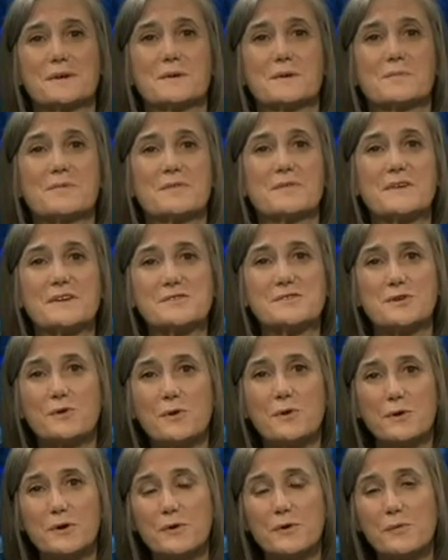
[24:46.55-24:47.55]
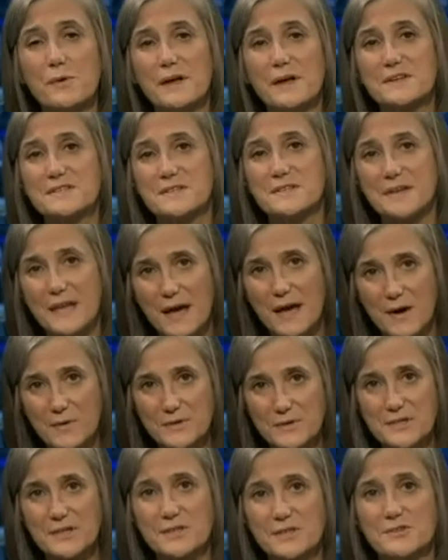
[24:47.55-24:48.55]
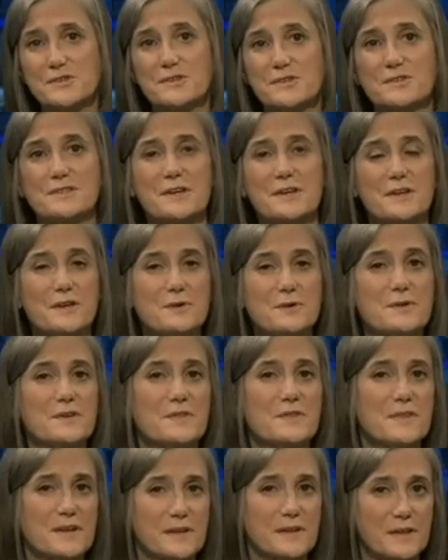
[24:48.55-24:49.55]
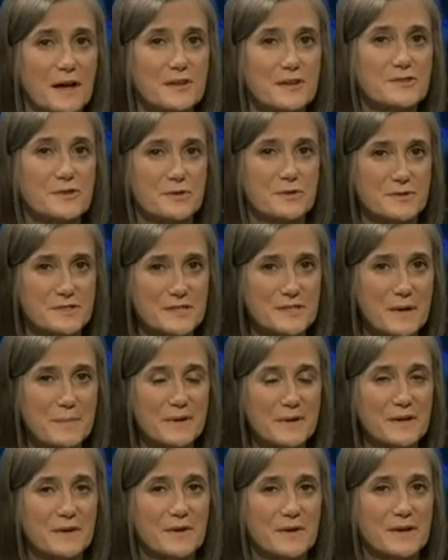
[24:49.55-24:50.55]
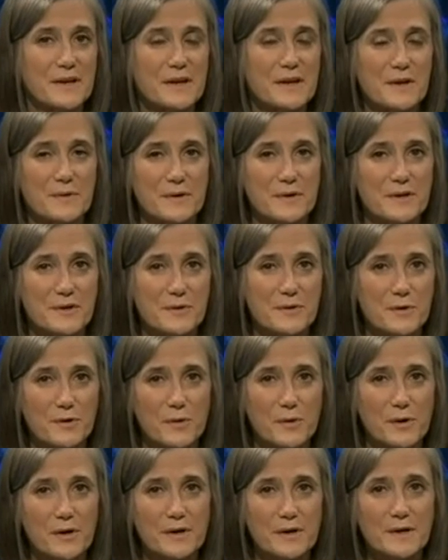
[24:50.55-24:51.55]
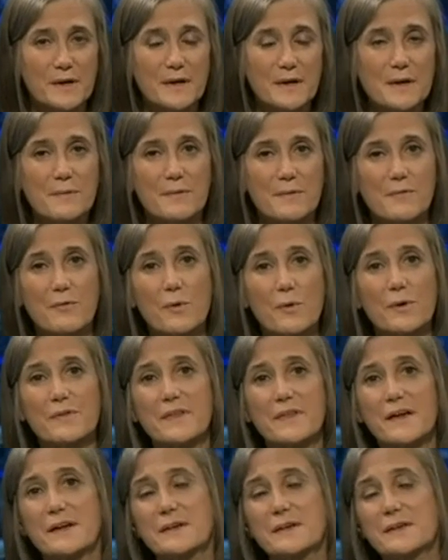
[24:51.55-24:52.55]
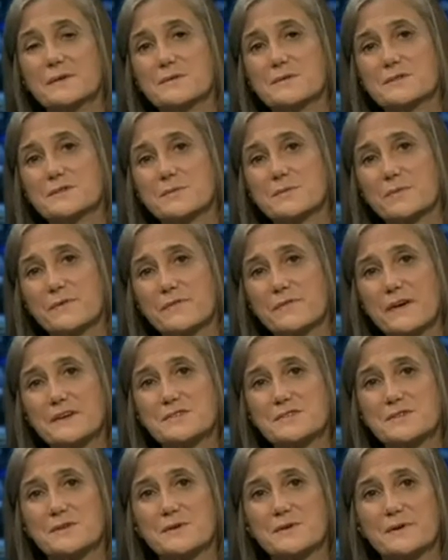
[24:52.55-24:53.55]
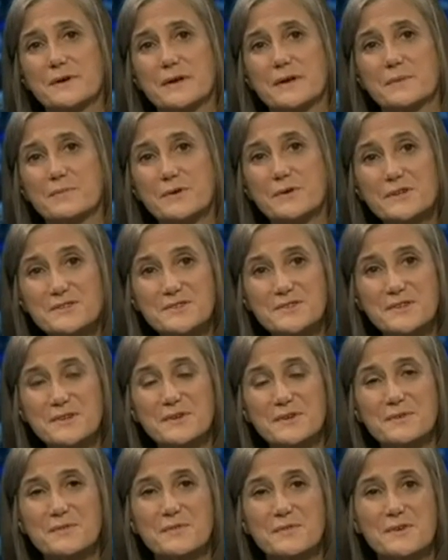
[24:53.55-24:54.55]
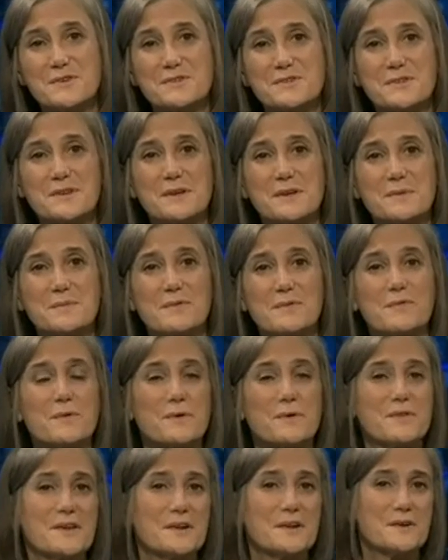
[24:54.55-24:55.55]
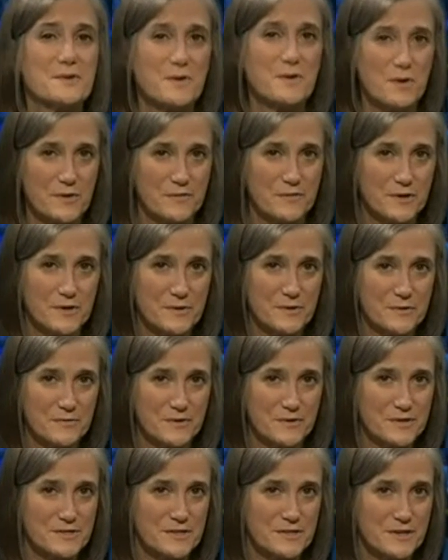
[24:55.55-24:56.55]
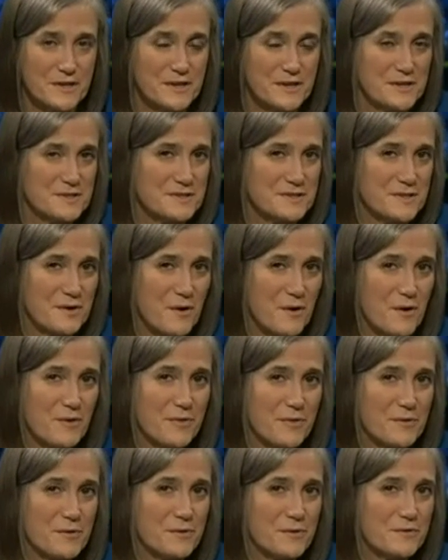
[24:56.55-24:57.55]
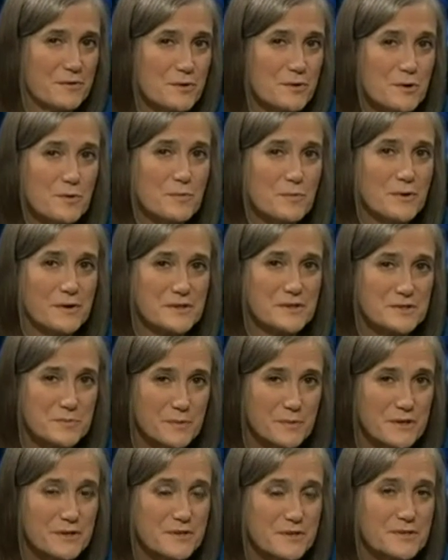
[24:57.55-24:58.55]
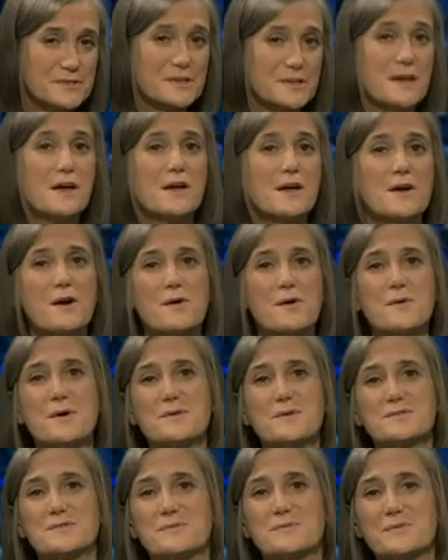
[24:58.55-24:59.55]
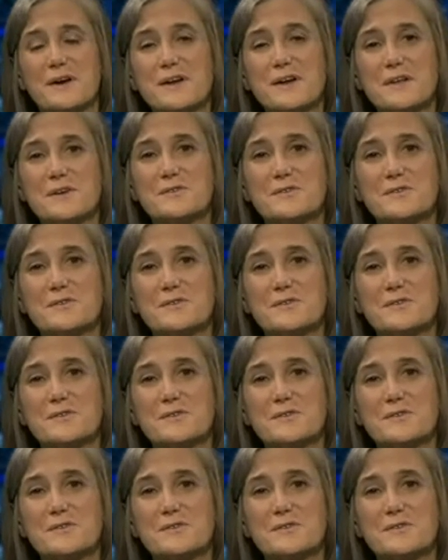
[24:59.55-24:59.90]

Professor Cornel West now teaches at Union Theological Seminary here in New York. Before that, he was a professor at Princeton University, and before that at Harvard University. He is the author of numerous books, co-hosts a radio